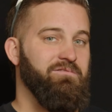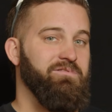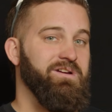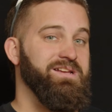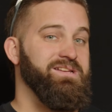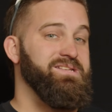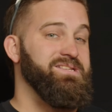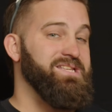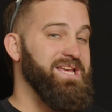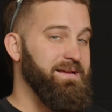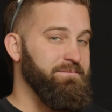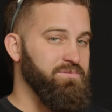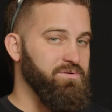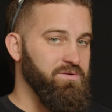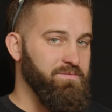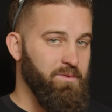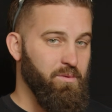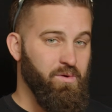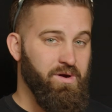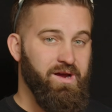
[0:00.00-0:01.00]

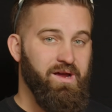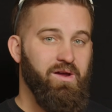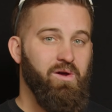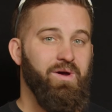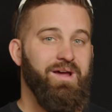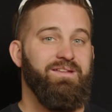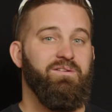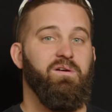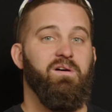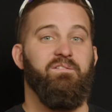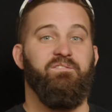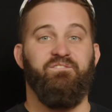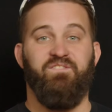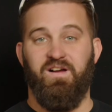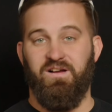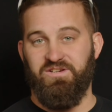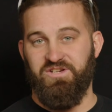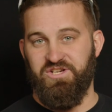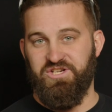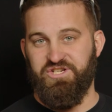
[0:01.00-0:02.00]
reassembled, but we're going to go ahead and do a
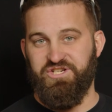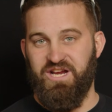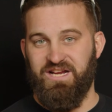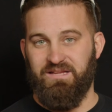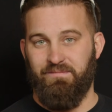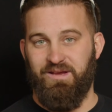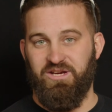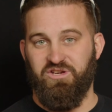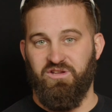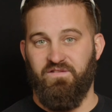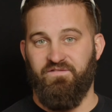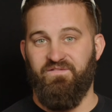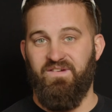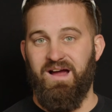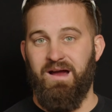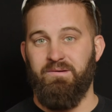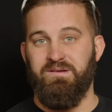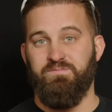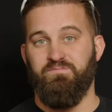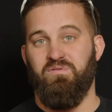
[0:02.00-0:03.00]
functions check to make sure the
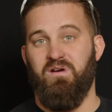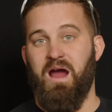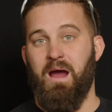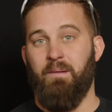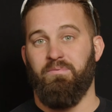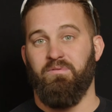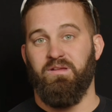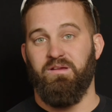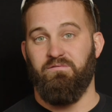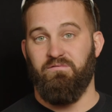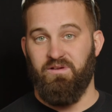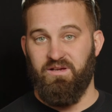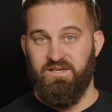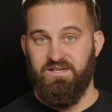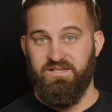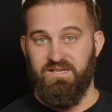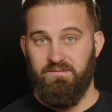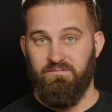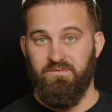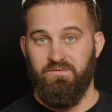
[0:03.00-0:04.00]
firearm is properly
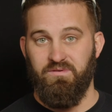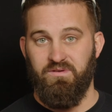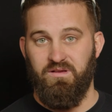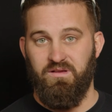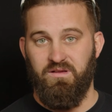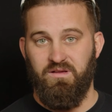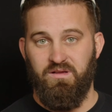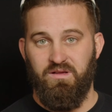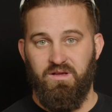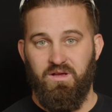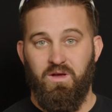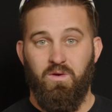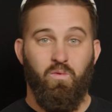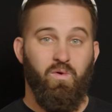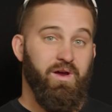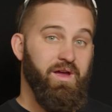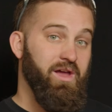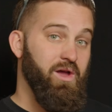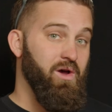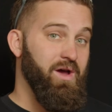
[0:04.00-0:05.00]
reassembled.
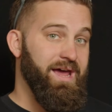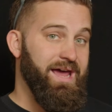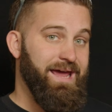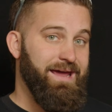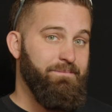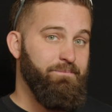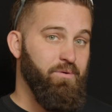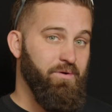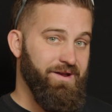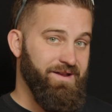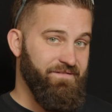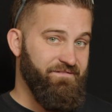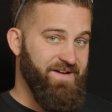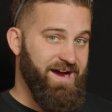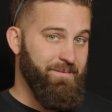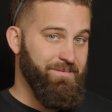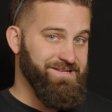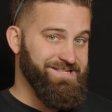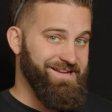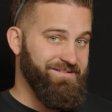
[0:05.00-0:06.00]
We're going to go ahead, point the
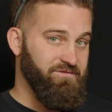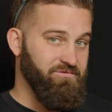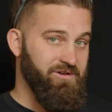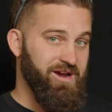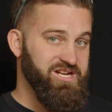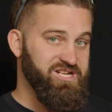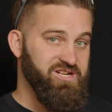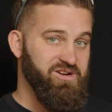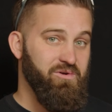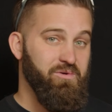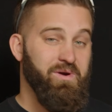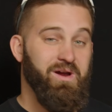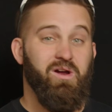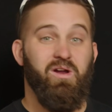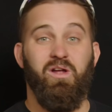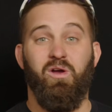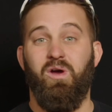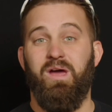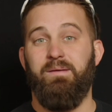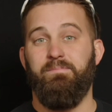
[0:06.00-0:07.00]
firearm in a safe direction. We're going
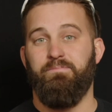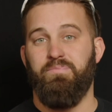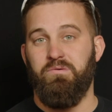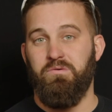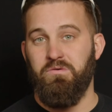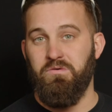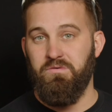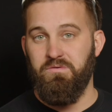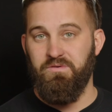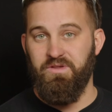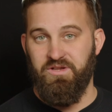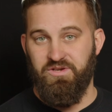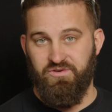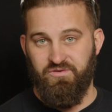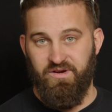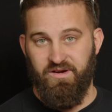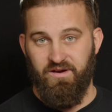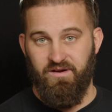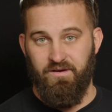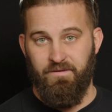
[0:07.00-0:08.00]
to go ahead and pull the
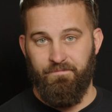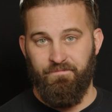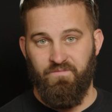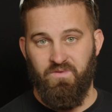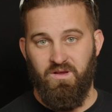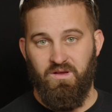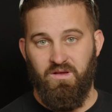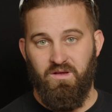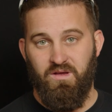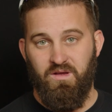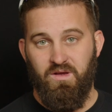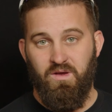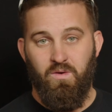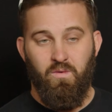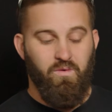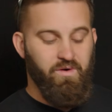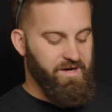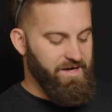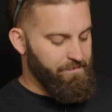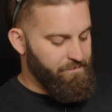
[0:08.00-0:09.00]
trigger.
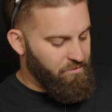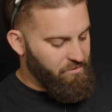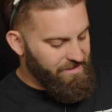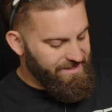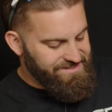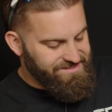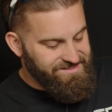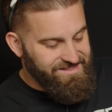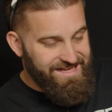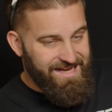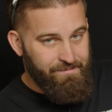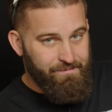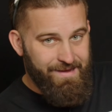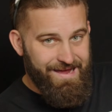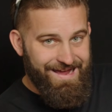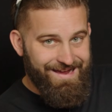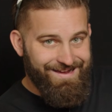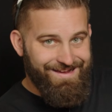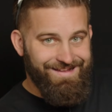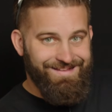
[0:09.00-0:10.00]
We're going to pull that slide
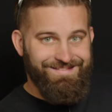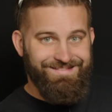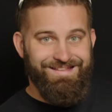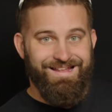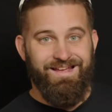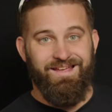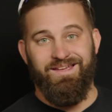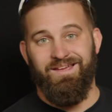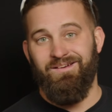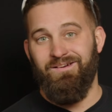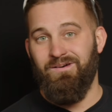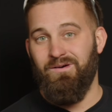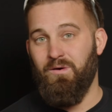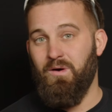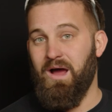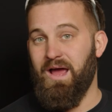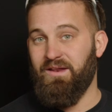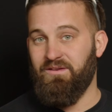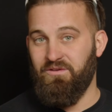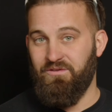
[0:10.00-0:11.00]
back, let go,
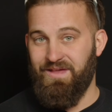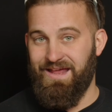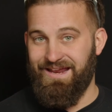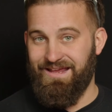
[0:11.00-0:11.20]
and do that